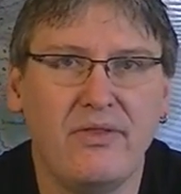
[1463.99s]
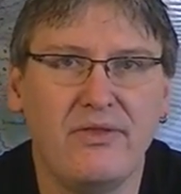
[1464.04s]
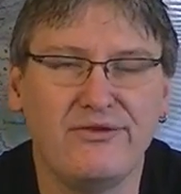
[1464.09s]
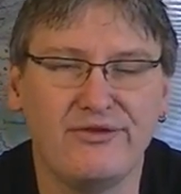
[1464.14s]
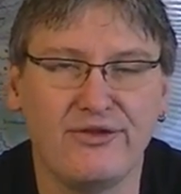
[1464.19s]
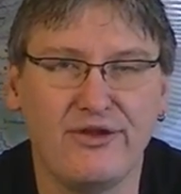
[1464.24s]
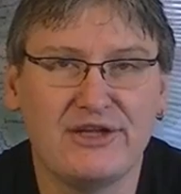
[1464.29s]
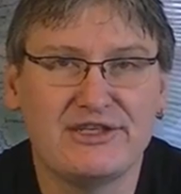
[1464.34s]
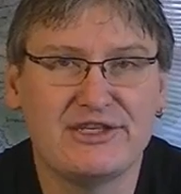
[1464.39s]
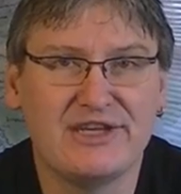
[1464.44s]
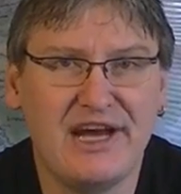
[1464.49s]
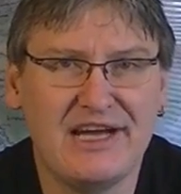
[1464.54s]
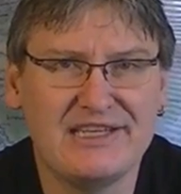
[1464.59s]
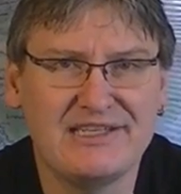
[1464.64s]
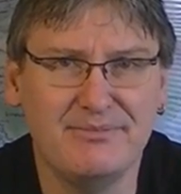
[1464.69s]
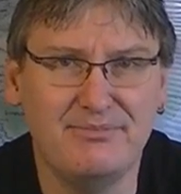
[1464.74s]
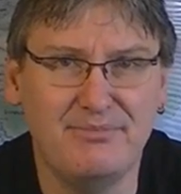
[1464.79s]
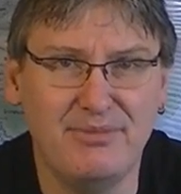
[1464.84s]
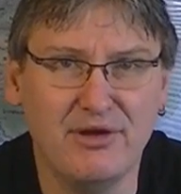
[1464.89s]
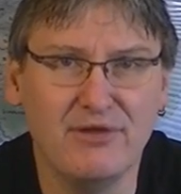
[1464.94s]
There's lots of
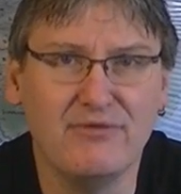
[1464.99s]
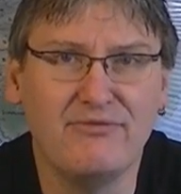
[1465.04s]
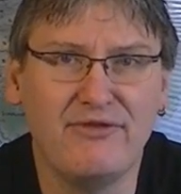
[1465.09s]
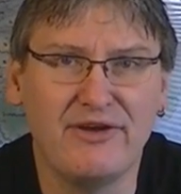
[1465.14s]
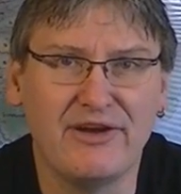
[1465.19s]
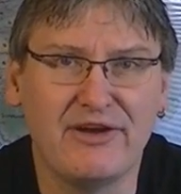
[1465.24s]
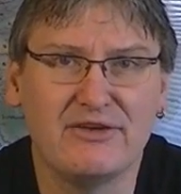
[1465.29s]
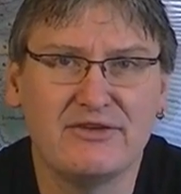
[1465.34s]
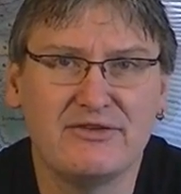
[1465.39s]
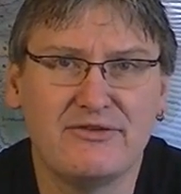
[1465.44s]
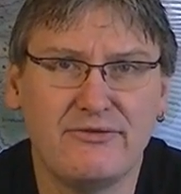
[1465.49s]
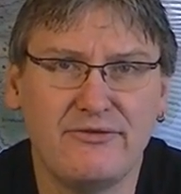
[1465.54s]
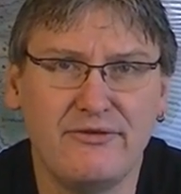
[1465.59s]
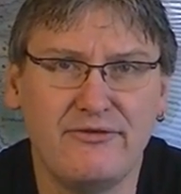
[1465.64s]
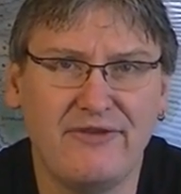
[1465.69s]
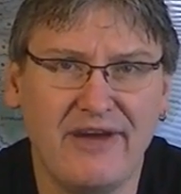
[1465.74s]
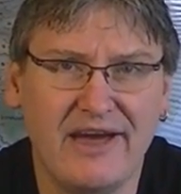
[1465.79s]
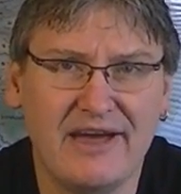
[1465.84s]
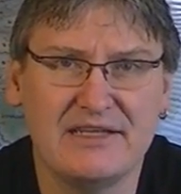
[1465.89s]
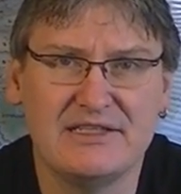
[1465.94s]
guys that build figures
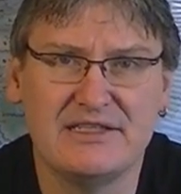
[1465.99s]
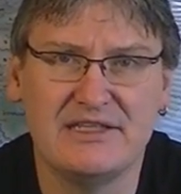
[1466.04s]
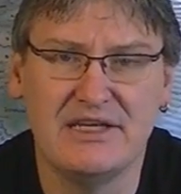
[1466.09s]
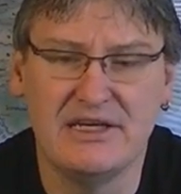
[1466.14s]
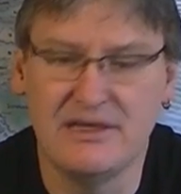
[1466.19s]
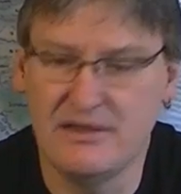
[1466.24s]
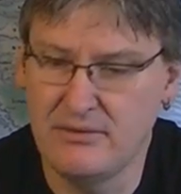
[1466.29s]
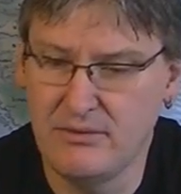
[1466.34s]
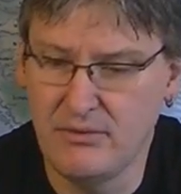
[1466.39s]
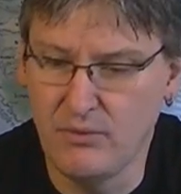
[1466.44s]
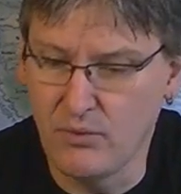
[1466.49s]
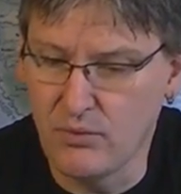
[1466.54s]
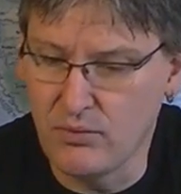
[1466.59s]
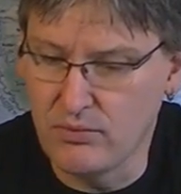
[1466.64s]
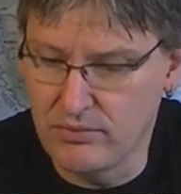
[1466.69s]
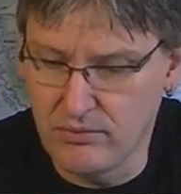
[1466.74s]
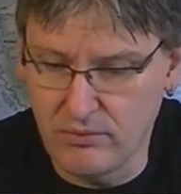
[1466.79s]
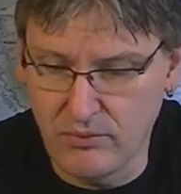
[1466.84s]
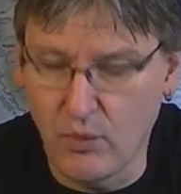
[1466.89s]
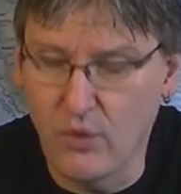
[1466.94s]
for fantasy
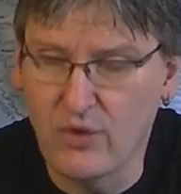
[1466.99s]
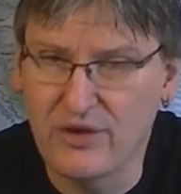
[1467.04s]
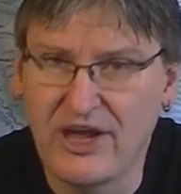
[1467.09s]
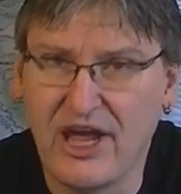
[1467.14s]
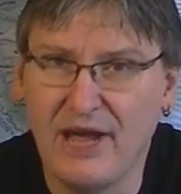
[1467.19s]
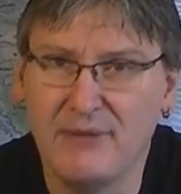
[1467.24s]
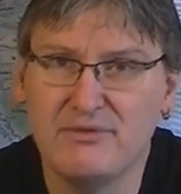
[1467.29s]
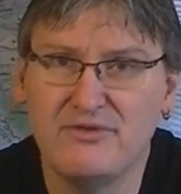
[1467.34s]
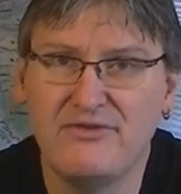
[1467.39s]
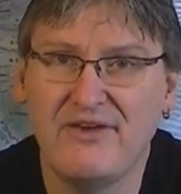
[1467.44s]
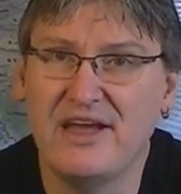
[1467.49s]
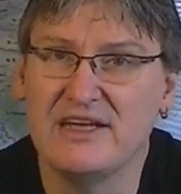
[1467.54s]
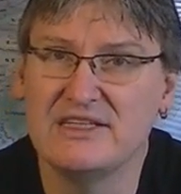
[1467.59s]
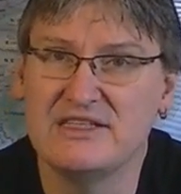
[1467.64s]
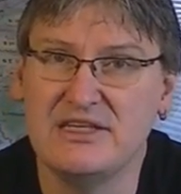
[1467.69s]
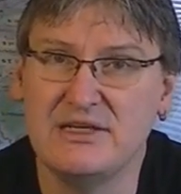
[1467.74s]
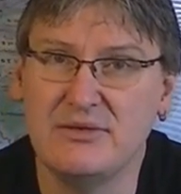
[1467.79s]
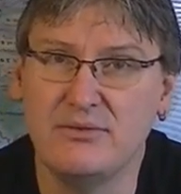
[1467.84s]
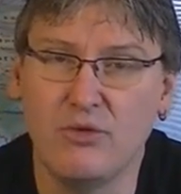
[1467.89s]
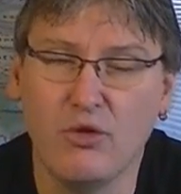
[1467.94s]
war games,
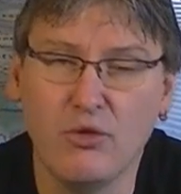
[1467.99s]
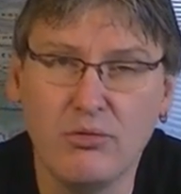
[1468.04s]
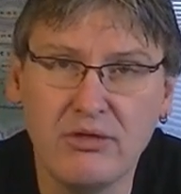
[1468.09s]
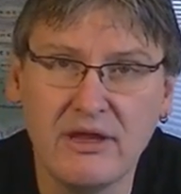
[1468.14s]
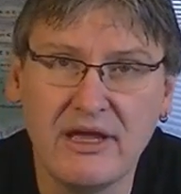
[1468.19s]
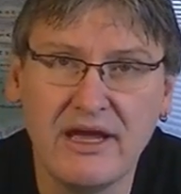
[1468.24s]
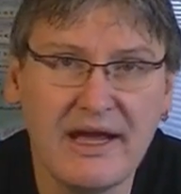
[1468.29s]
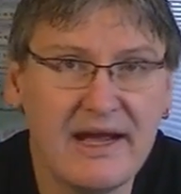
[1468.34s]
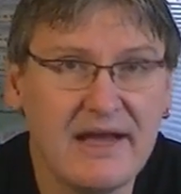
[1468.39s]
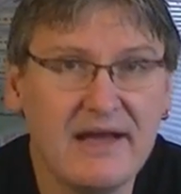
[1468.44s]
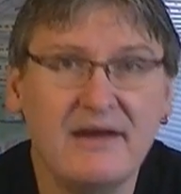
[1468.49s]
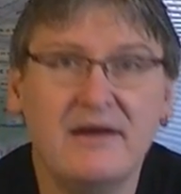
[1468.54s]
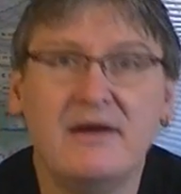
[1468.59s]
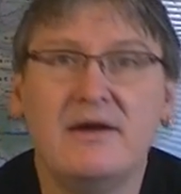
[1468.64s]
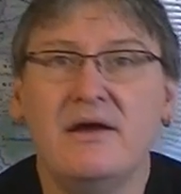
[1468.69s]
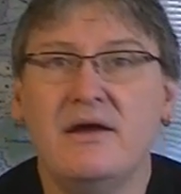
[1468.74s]
fantasy role-playing,